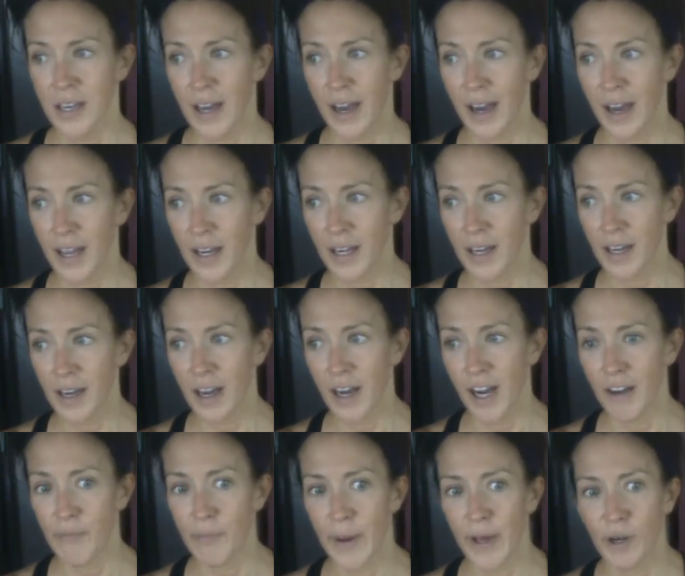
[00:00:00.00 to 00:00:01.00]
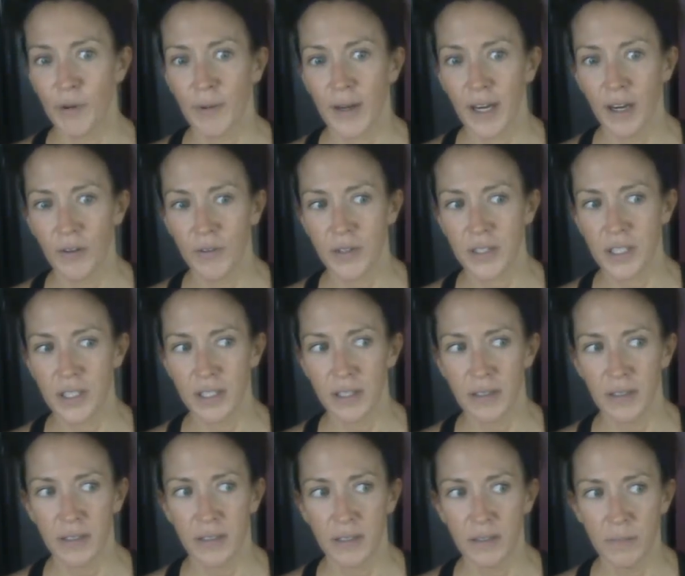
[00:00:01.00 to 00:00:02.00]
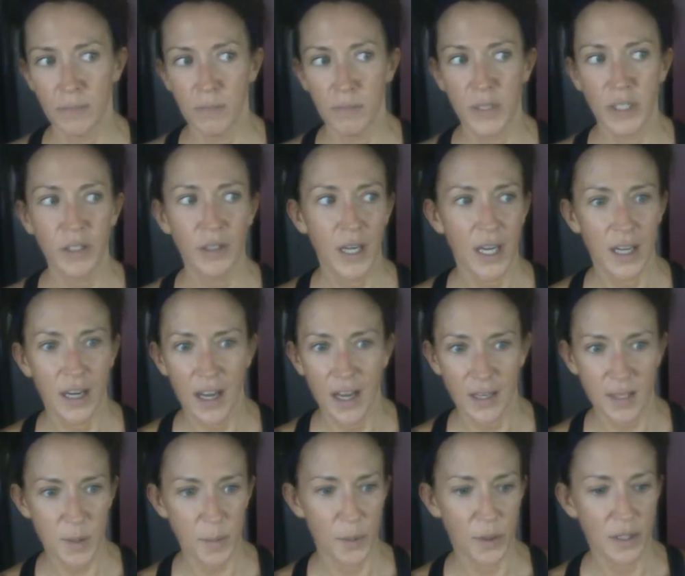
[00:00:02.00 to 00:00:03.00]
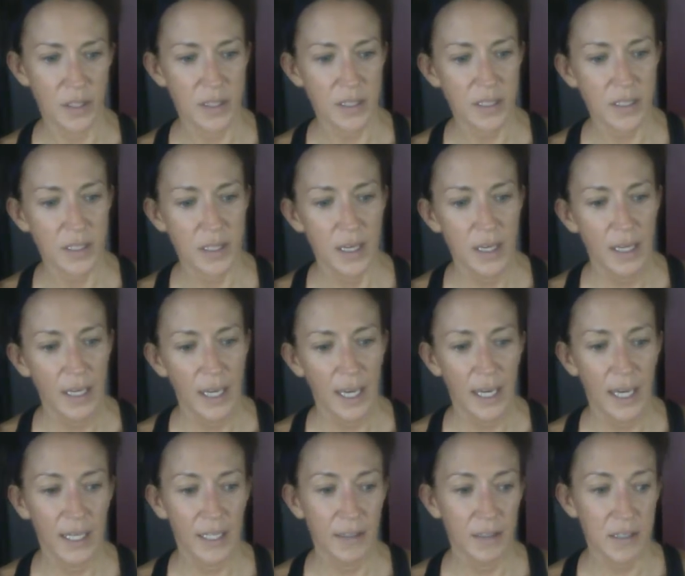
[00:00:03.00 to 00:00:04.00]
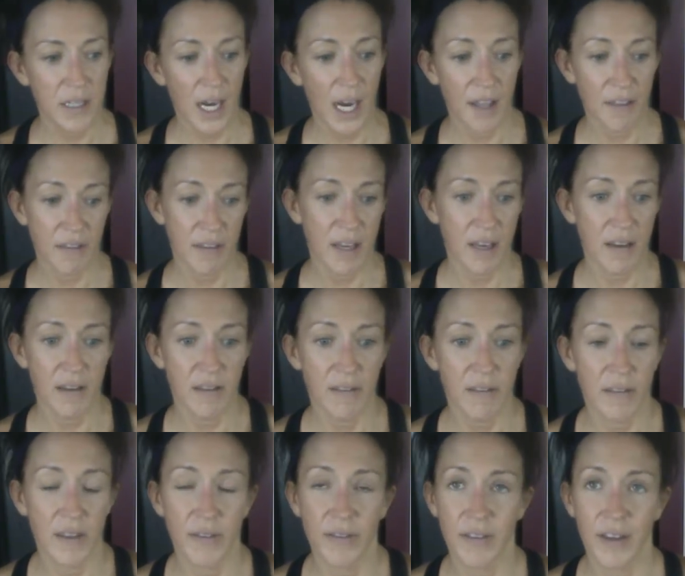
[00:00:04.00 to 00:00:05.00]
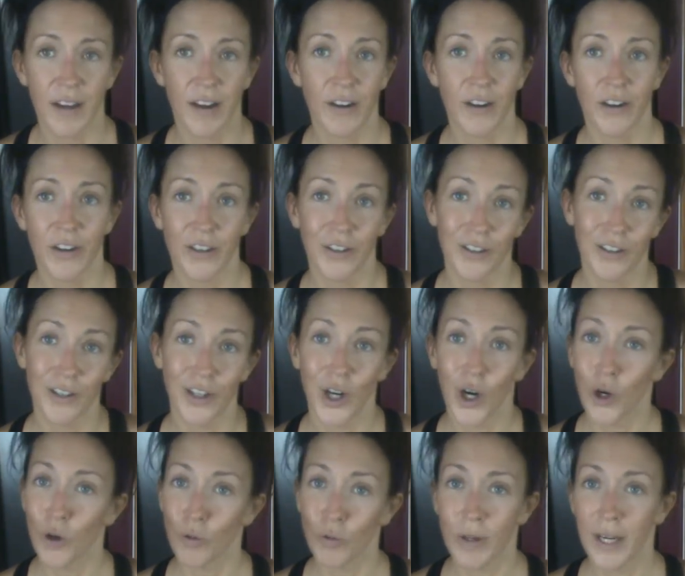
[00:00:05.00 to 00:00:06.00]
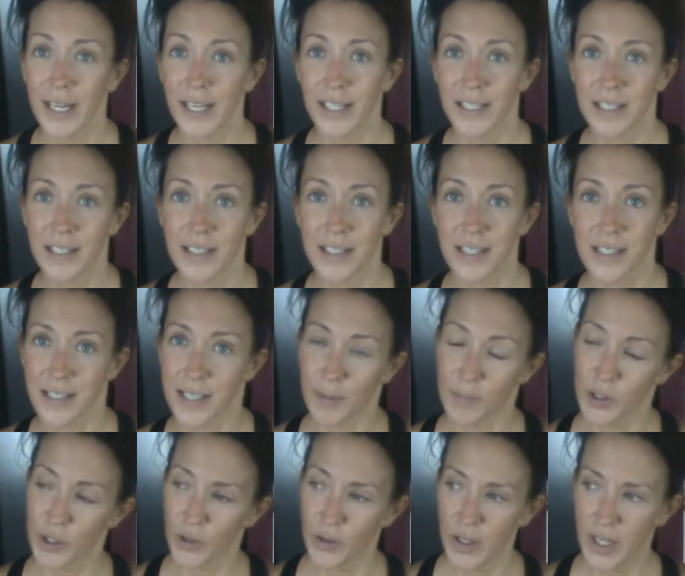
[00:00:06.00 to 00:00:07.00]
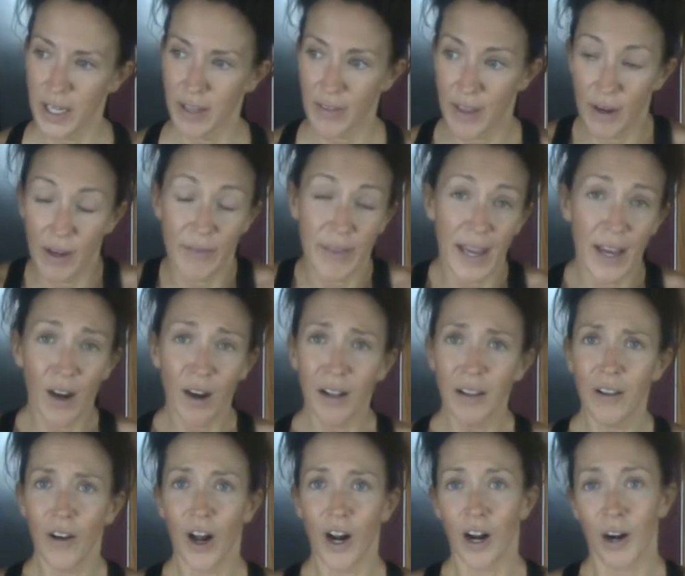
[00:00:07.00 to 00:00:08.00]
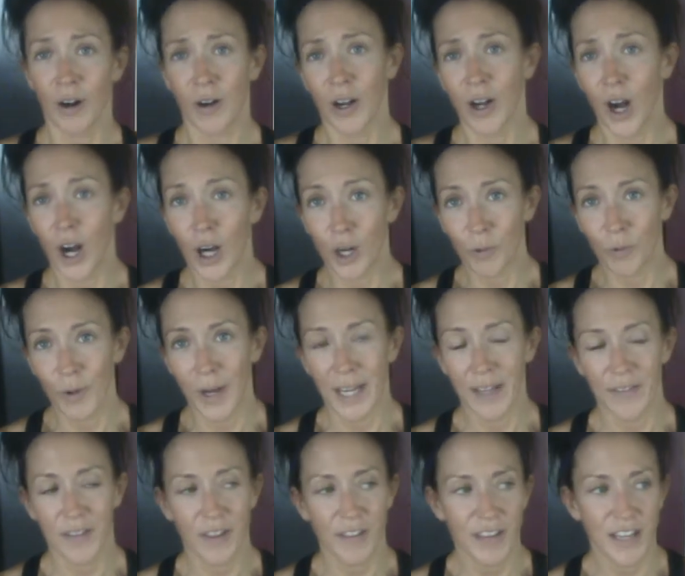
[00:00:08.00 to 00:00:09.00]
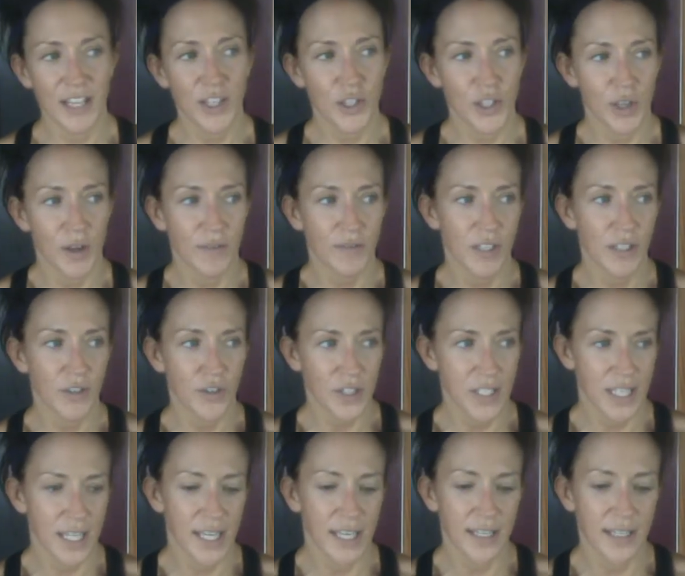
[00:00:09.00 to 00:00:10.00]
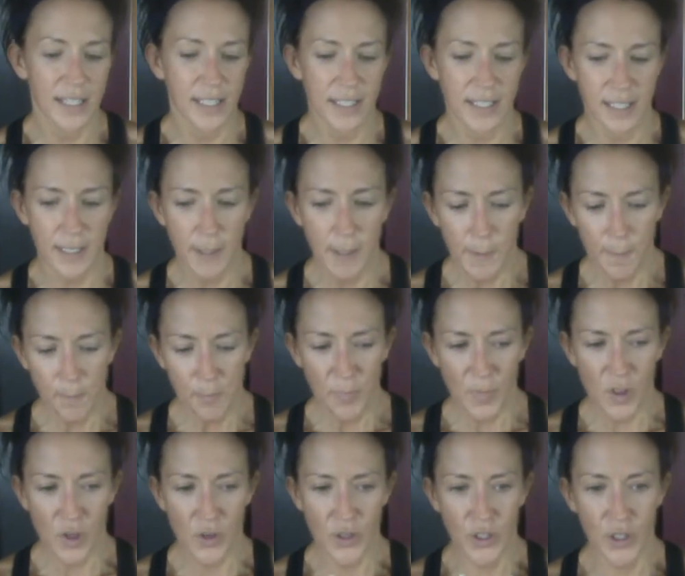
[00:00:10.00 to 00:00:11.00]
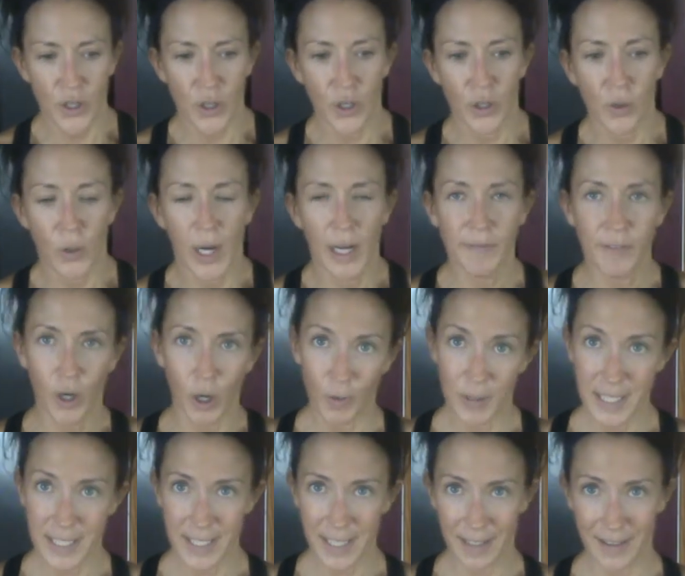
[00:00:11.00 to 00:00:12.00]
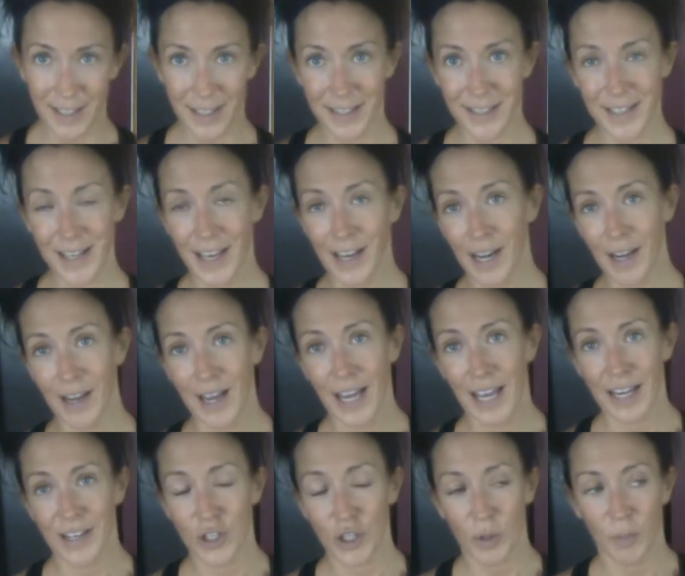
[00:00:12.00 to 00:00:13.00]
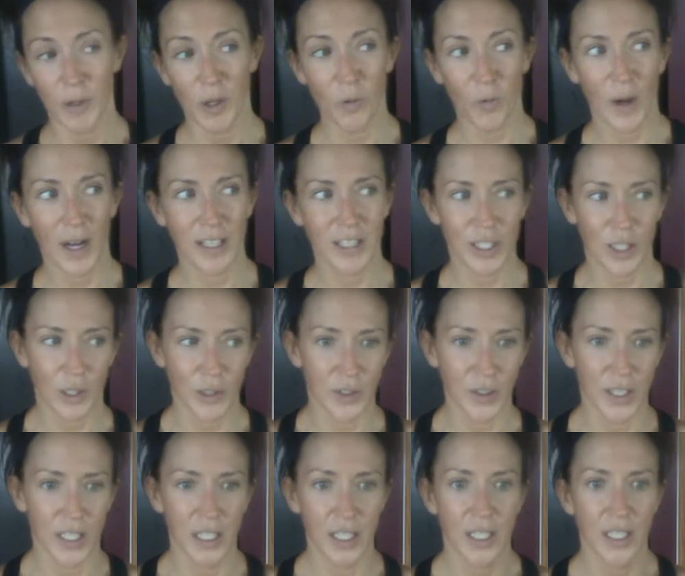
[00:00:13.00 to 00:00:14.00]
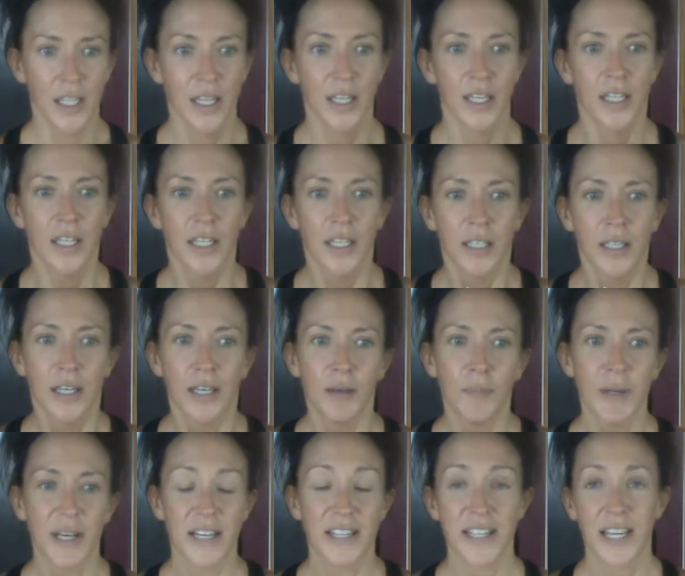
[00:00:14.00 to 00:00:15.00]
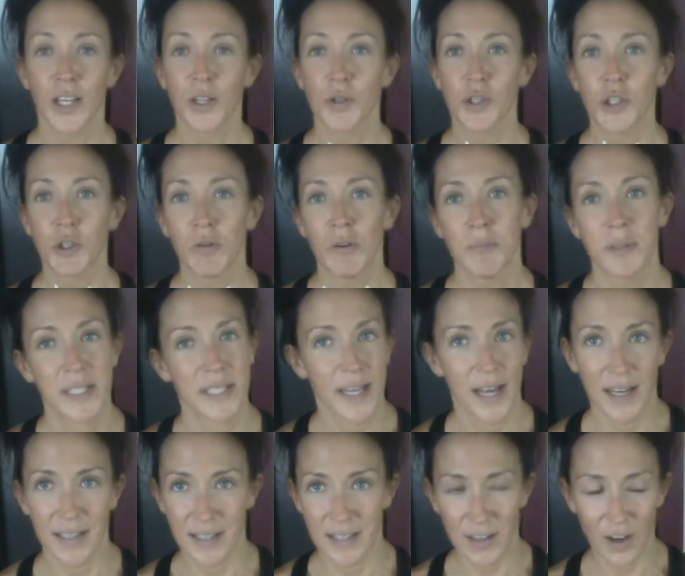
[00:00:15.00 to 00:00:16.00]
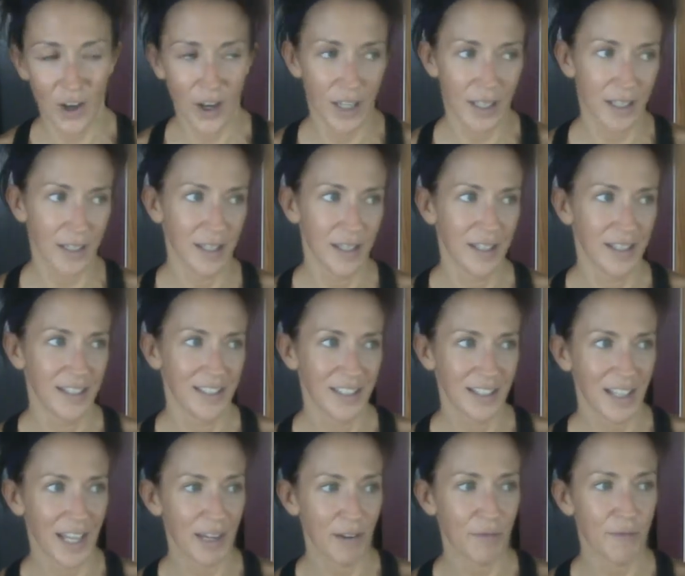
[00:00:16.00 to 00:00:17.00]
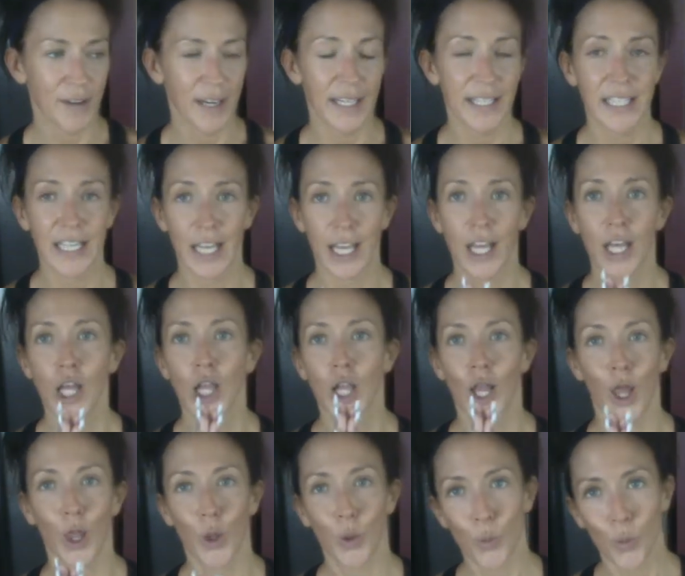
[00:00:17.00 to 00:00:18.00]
And I've been around myriad experts, and I think that they're all right to some degree. They're, they all are, are right. The thing is that you have to understand is there's no, I've always said this, and I, it took me a while to learn it because I used to obsess on like finding the